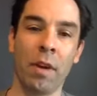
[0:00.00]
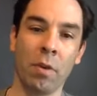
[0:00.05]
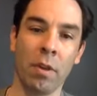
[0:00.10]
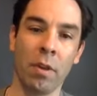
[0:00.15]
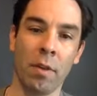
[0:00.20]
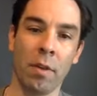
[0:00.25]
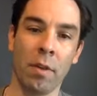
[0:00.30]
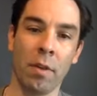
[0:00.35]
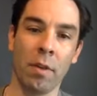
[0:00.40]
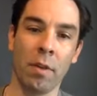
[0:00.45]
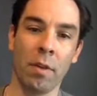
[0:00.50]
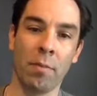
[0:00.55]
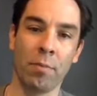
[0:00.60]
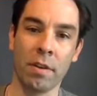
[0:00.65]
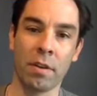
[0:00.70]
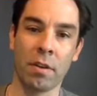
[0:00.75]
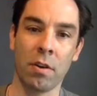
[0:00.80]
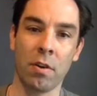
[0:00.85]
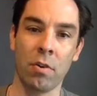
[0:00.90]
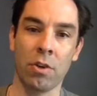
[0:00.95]
where the
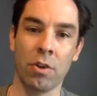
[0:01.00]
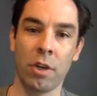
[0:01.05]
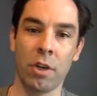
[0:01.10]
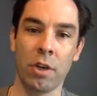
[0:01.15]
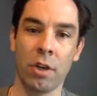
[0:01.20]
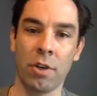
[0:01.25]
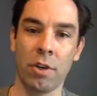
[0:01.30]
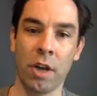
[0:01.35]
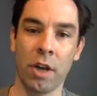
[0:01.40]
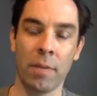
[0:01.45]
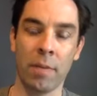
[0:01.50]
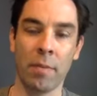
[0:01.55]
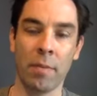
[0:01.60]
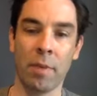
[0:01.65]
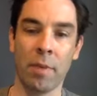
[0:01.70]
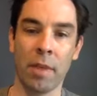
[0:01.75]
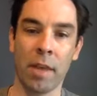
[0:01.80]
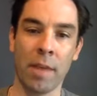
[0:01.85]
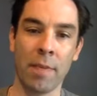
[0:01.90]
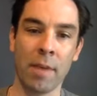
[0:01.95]
previous coach, a
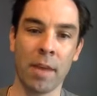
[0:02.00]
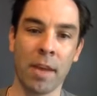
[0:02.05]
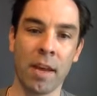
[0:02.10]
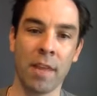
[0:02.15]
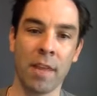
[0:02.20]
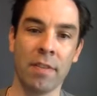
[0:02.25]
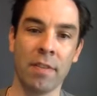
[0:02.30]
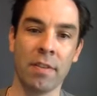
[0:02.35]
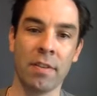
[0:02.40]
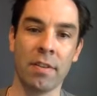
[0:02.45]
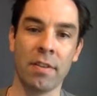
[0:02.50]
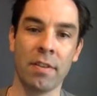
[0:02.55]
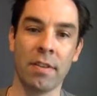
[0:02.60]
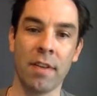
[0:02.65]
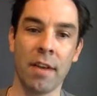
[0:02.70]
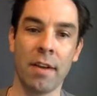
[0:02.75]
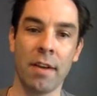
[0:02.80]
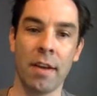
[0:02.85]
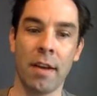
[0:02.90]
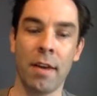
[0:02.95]
gentleman by the name of Kevin
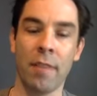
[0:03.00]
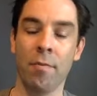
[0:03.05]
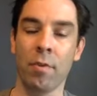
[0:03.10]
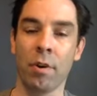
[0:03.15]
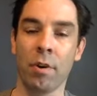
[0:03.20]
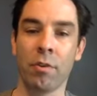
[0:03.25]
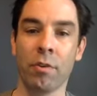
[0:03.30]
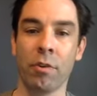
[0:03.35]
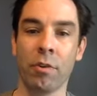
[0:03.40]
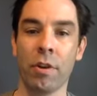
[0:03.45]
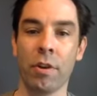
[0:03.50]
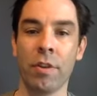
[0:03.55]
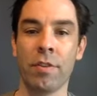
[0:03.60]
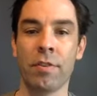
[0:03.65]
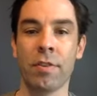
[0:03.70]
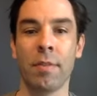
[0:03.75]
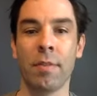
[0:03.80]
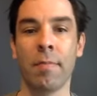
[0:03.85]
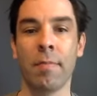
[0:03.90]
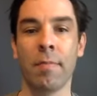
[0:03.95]
Sneddon, had recruited
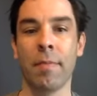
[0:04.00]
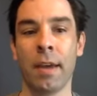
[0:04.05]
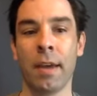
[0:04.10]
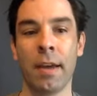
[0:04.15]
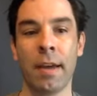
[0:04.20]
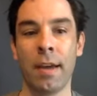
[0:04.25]
some